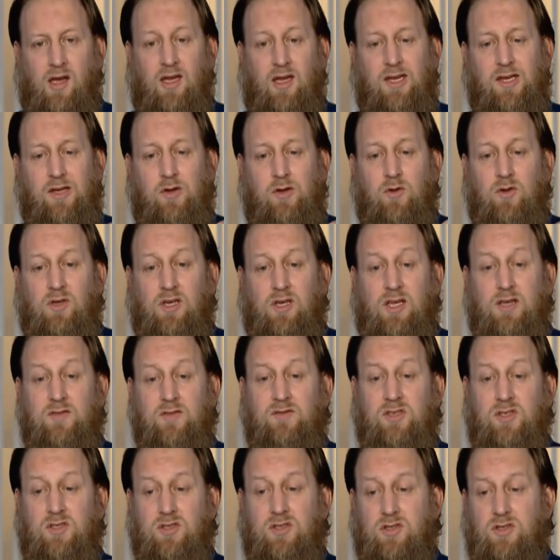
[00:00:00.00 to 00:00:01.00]
And he who
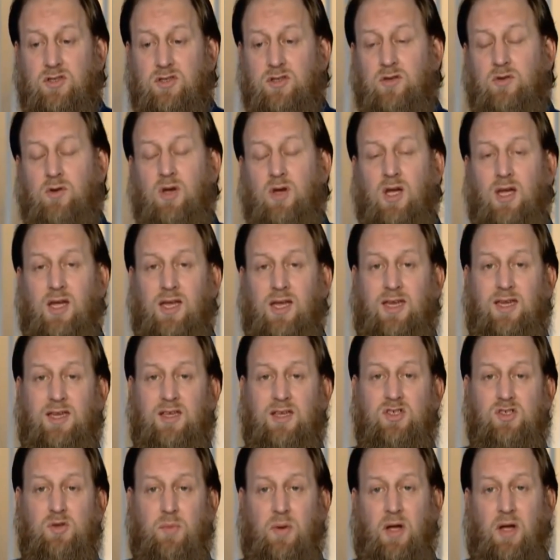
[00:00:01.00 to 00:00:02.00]
gives it to you,
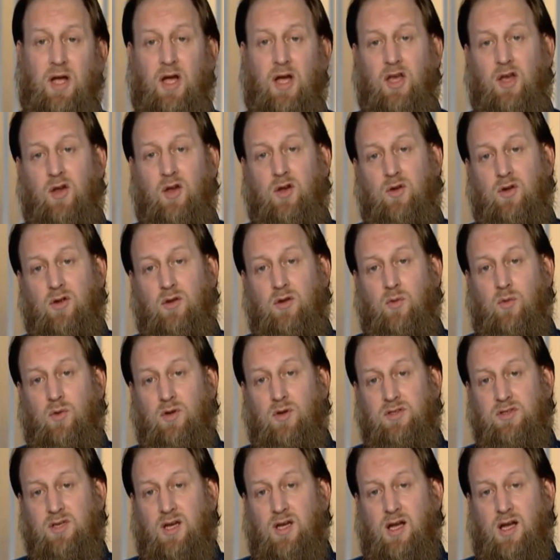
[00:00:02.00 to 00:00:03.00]
he subhanahu wa